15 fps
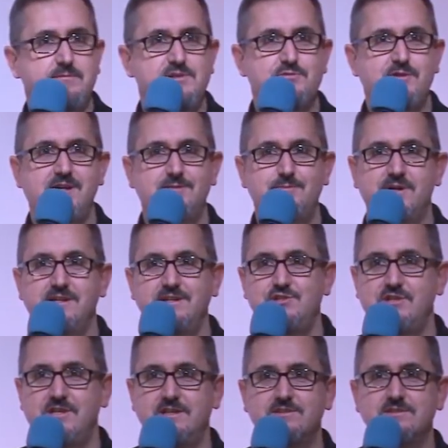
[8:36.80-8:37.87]
Israel by any
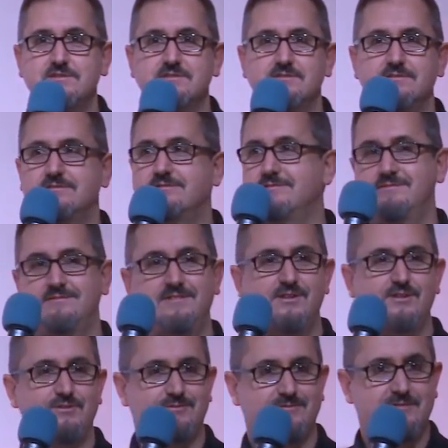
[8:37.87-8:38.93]
chance?
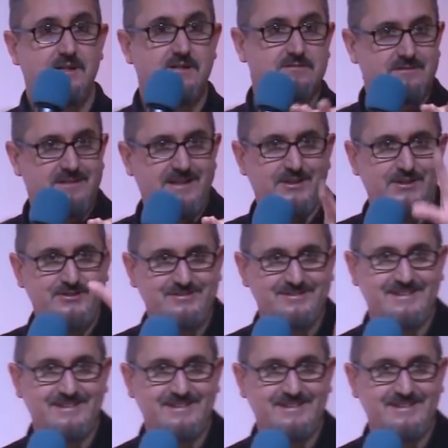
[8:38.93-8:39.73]
No. Oh, hello.